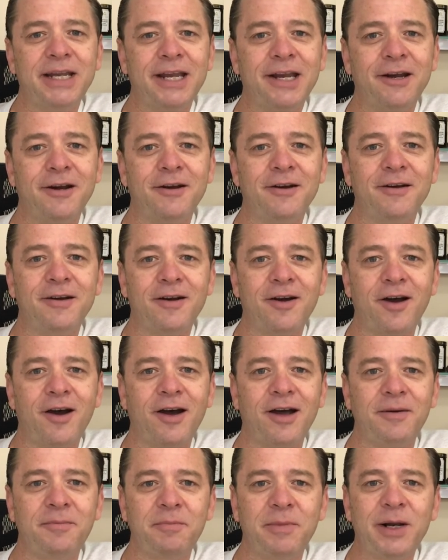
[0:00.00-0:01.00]
here
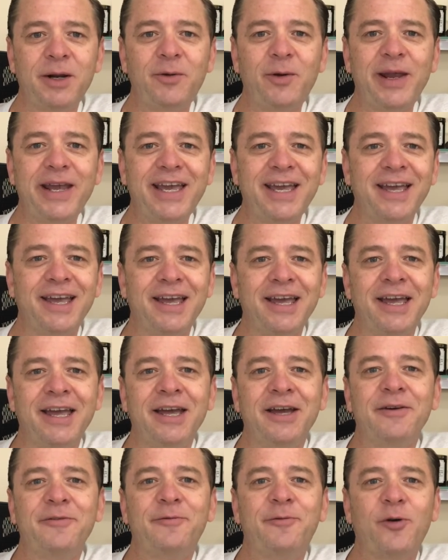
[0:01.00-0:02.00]
on Midweek
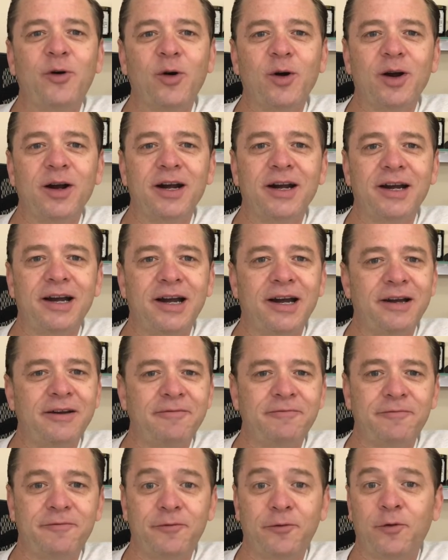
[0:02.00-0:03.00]
for
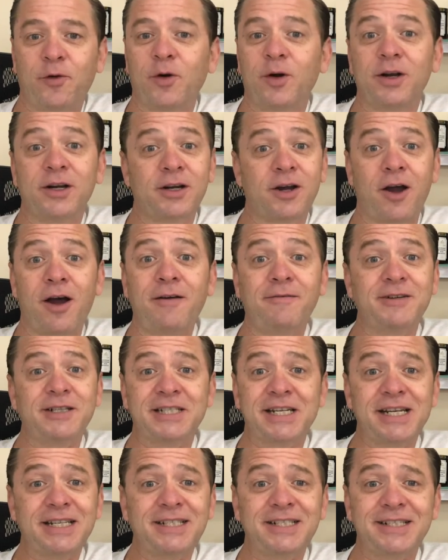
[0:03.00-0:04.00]

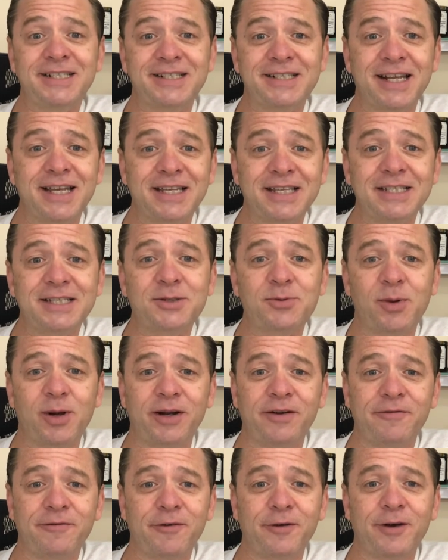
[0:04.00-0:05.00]
conversations like this
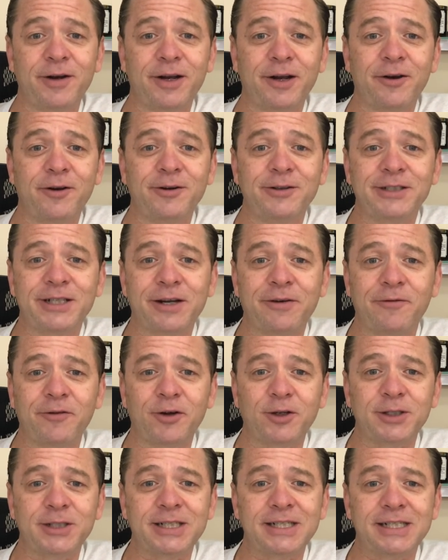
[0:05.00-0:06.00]
one, for encouraging
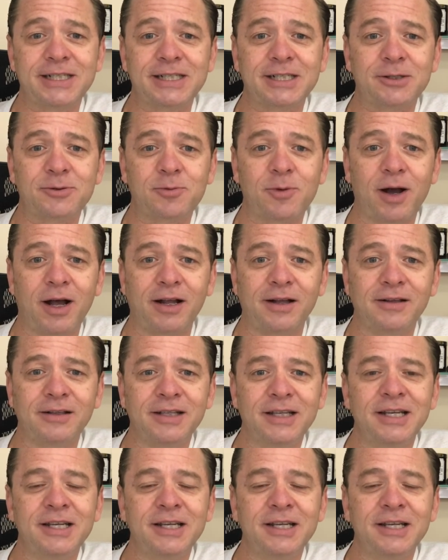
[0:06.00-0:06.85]
verses as well.